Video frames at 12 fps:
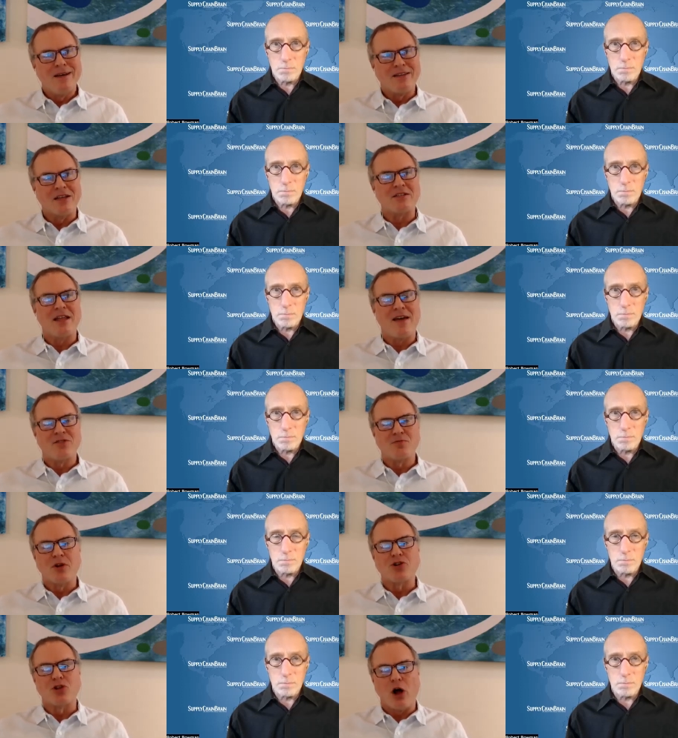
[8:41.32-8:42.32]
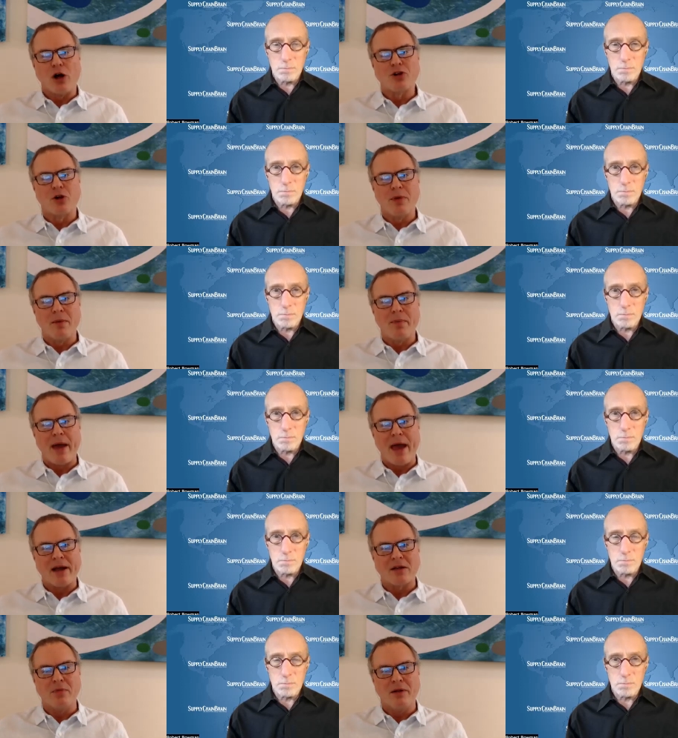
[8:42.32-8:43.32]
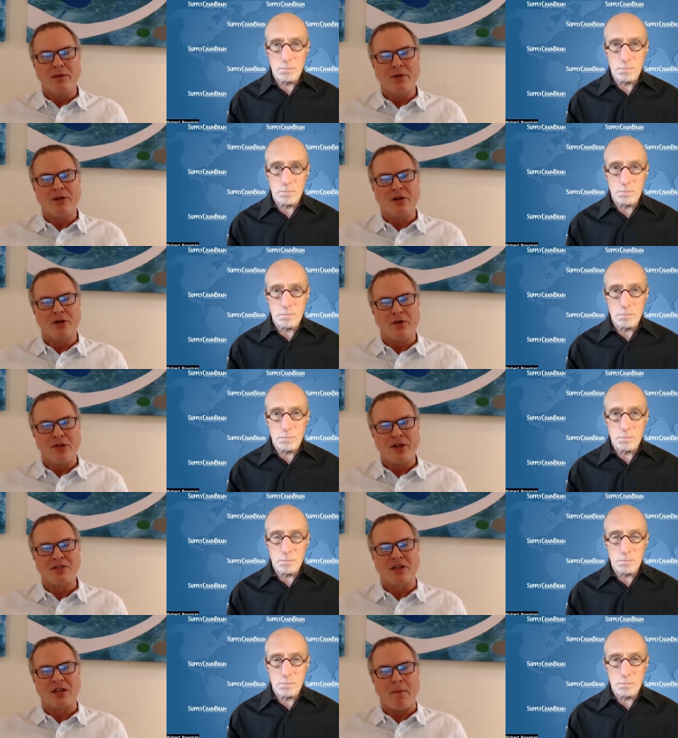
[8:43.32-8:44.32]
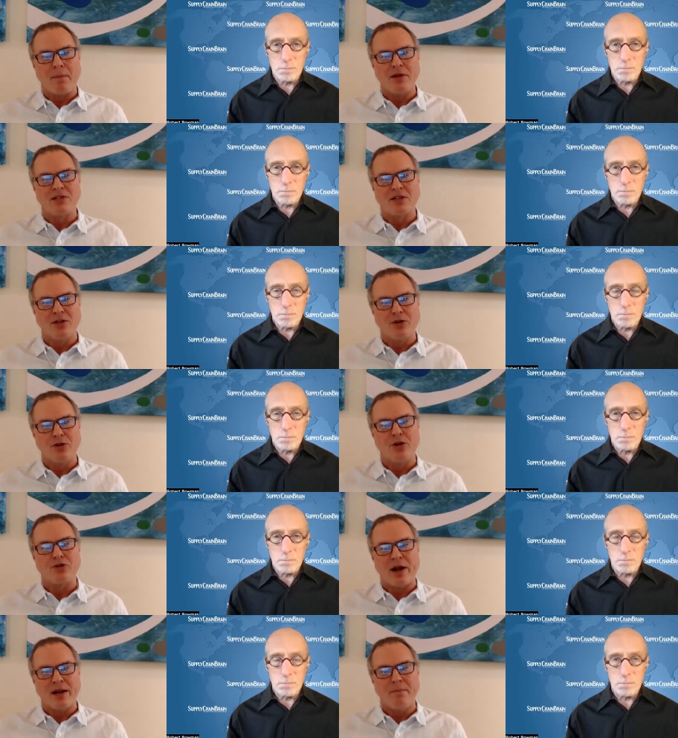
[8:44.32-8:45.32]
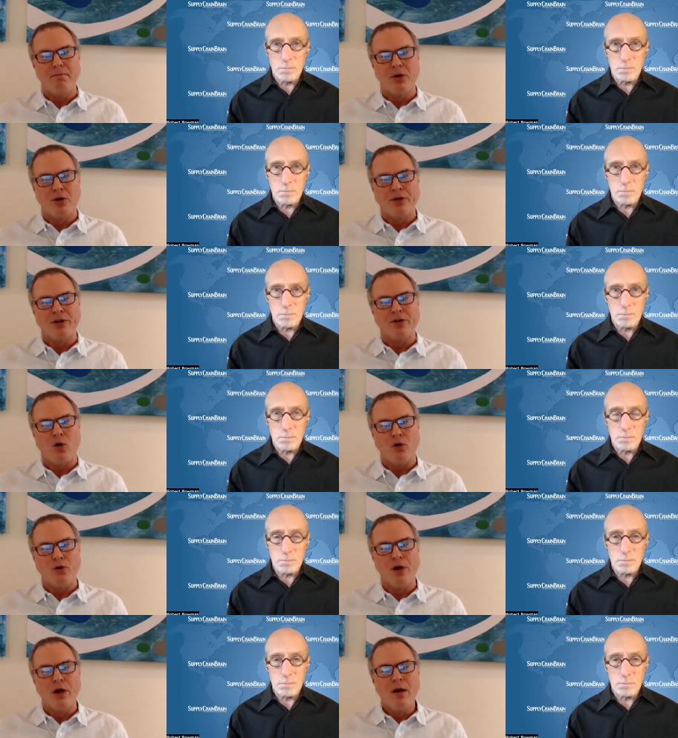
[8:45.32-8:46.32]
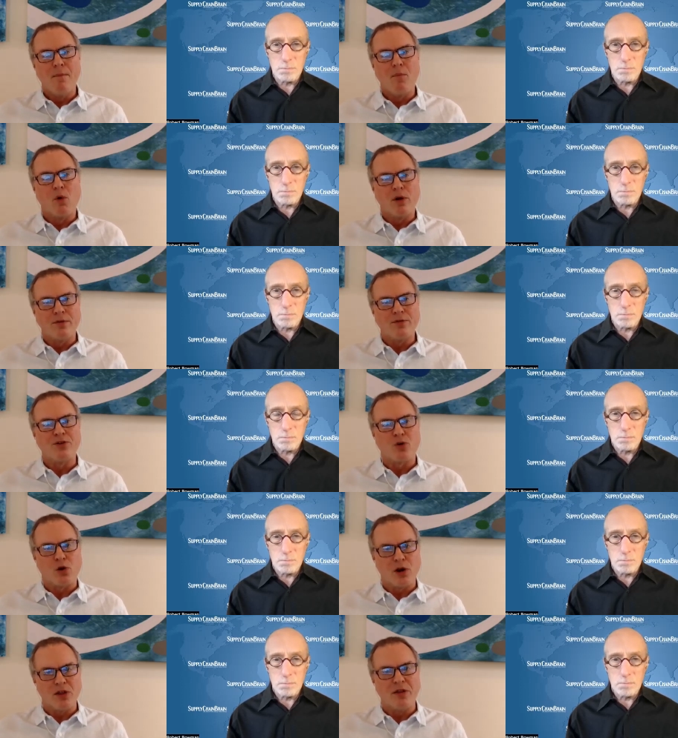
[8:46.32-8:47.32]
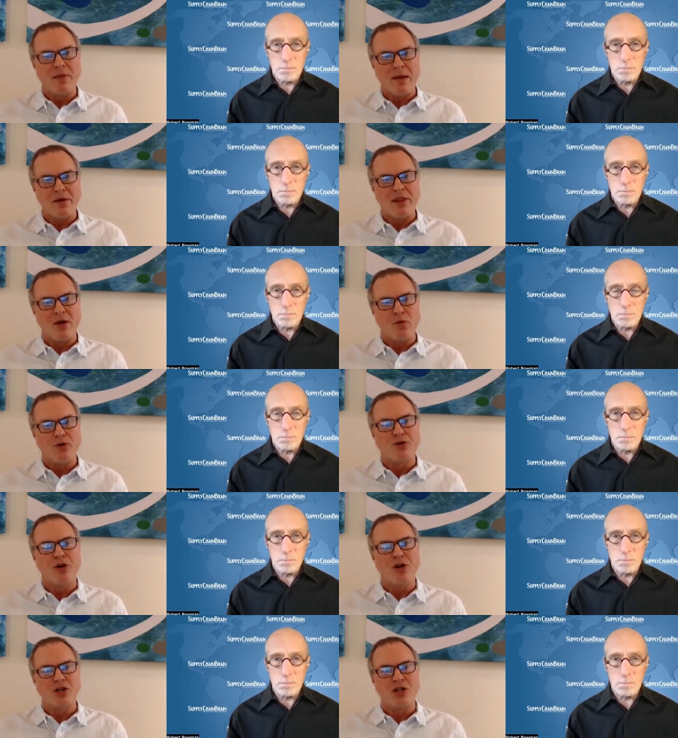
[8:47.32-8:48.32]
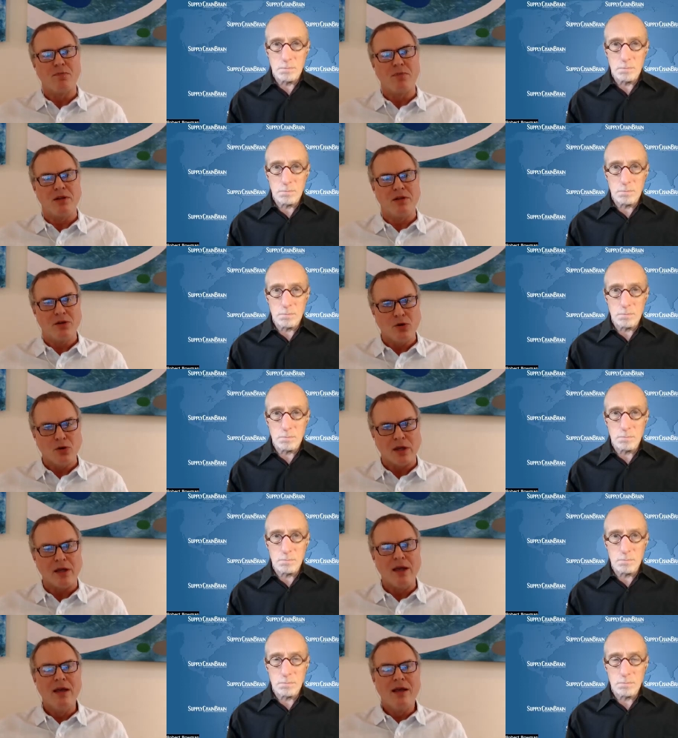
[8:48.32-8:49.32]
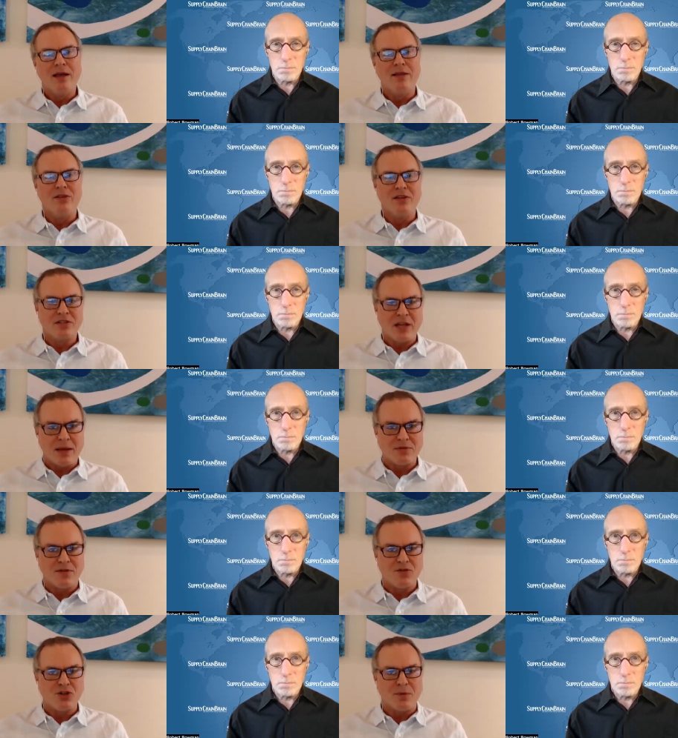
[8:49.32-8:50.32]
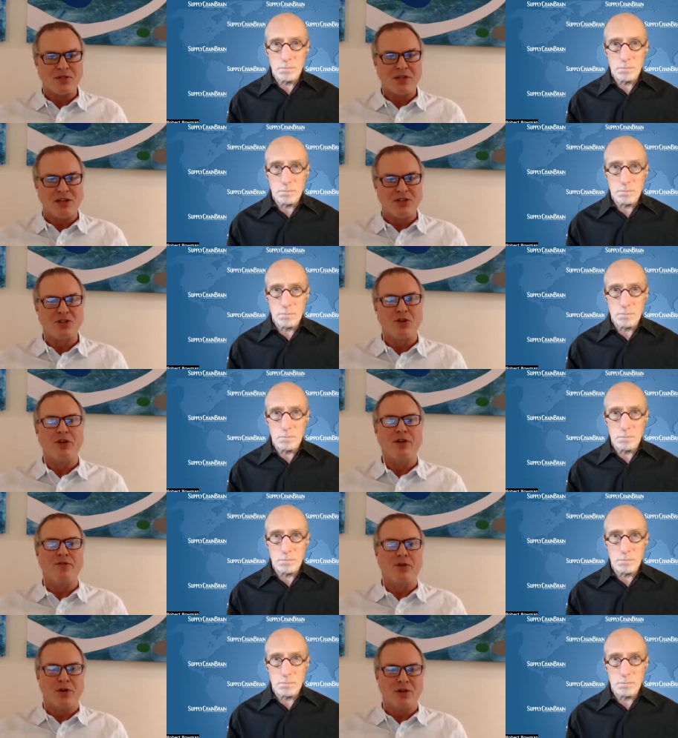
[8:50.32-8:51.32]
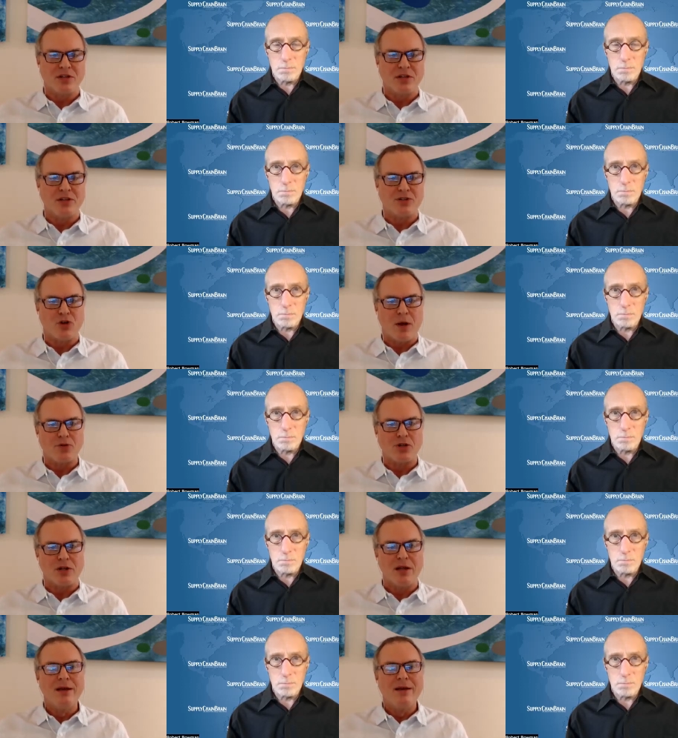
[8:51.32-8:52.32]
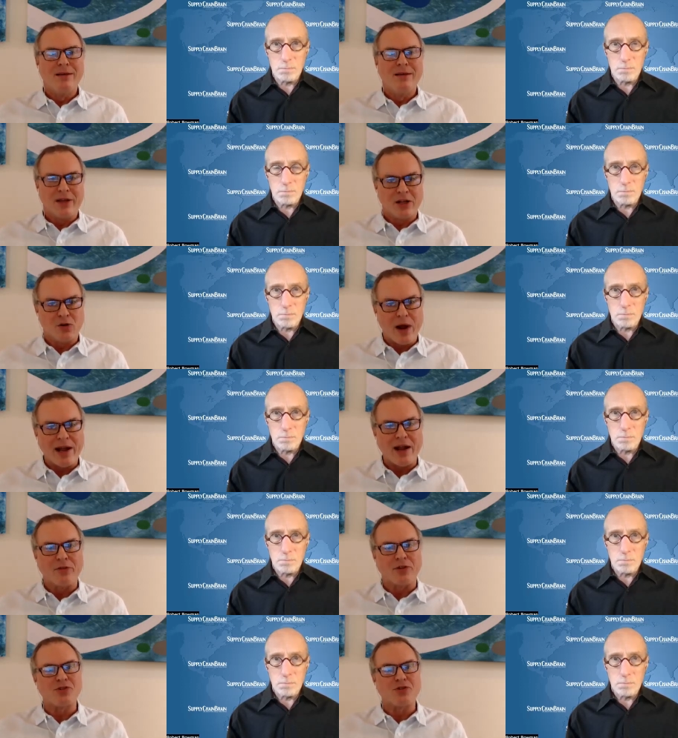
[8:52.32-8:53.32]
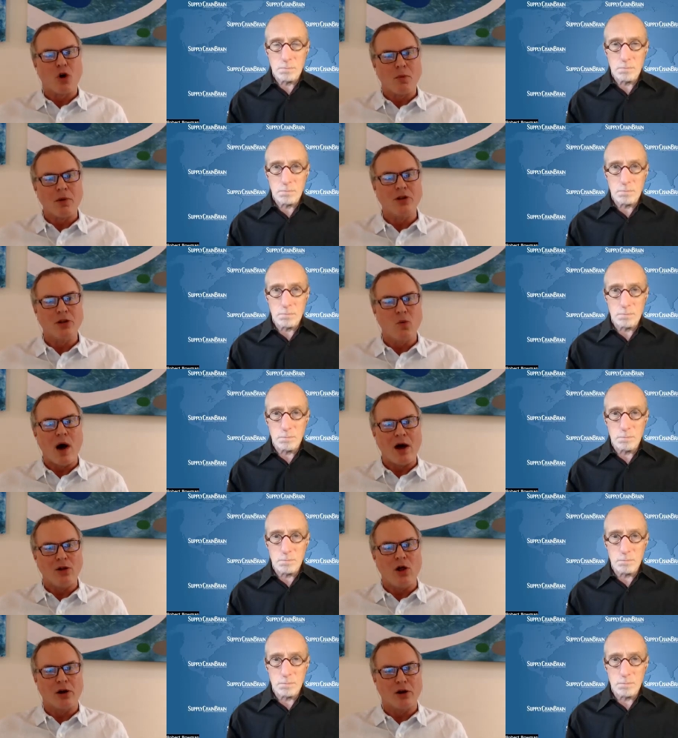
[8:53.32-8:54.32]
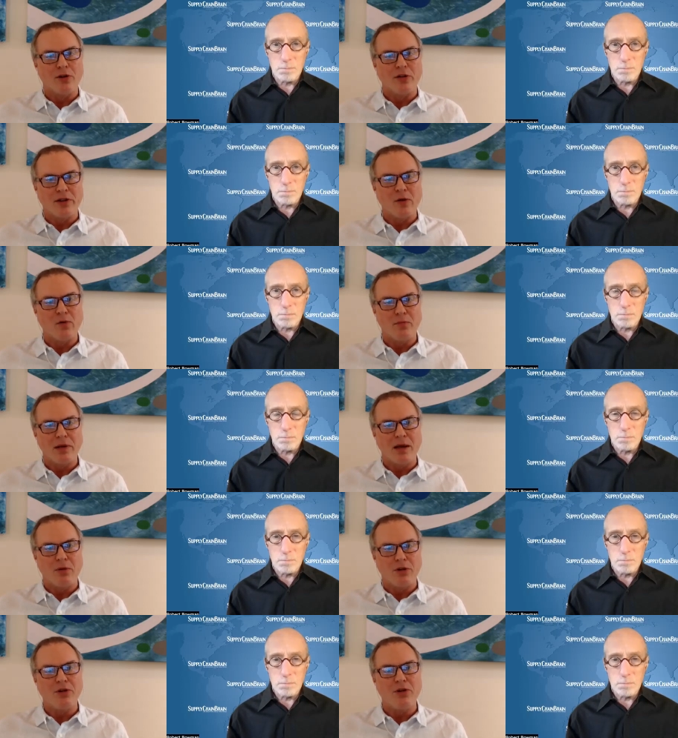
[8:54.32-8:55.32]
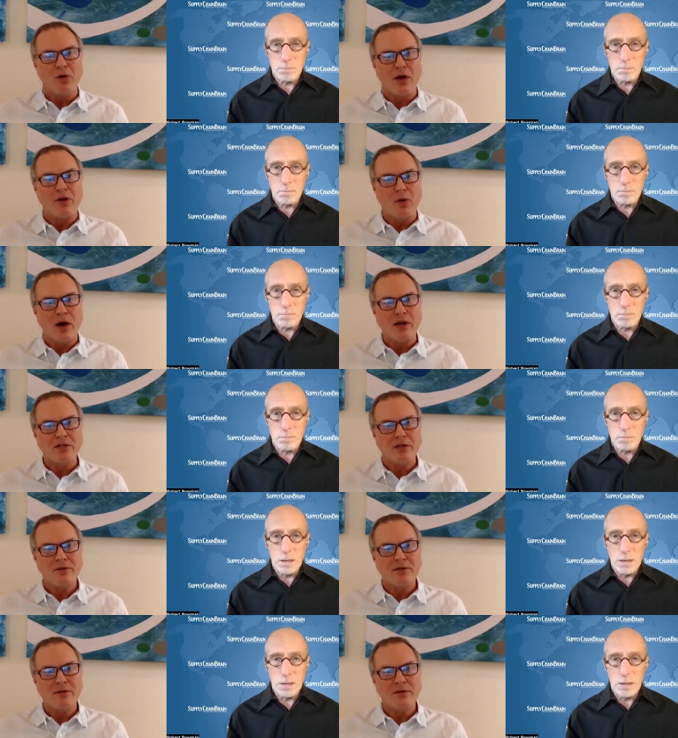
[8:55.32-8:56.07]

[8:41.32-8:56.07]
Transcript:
Speaker 1: doesn't have as much long-term impact, but but there are things that companies can do to try to build and hold more inventory than maybe they would traditionally be doing in these types of chipsets, so that if there is a disruption, they can ride out the storm a little while longer than they would be able to do otherwise.